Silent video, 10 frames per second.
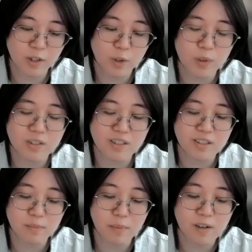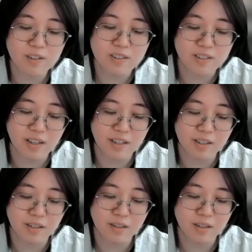towards a small
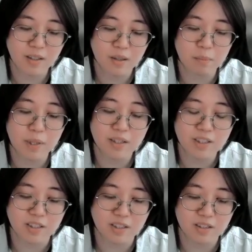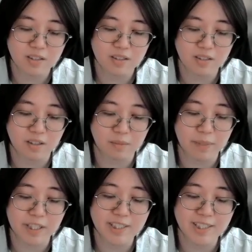sun blushing on
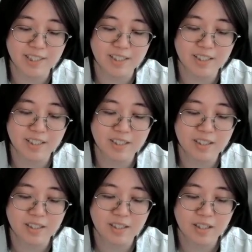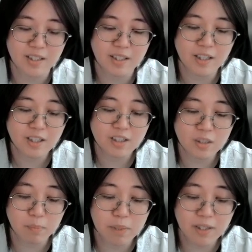my cheek.
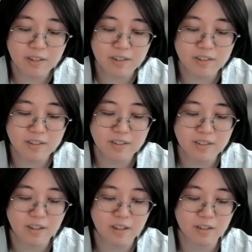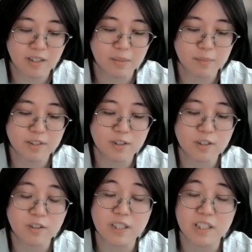She puckers her lips to
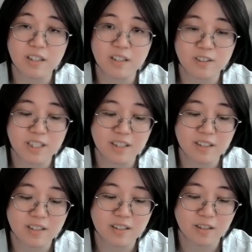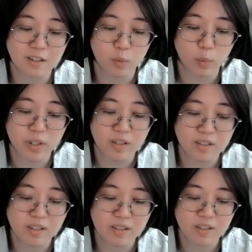greet the
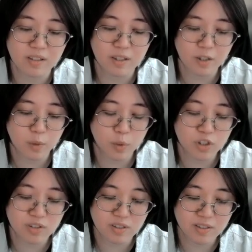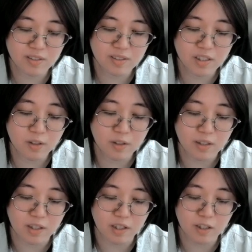wind, which sings
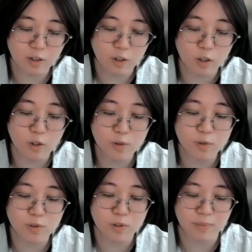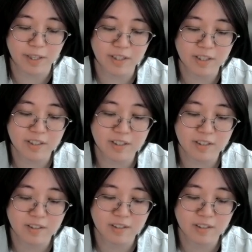secretly close to my ear.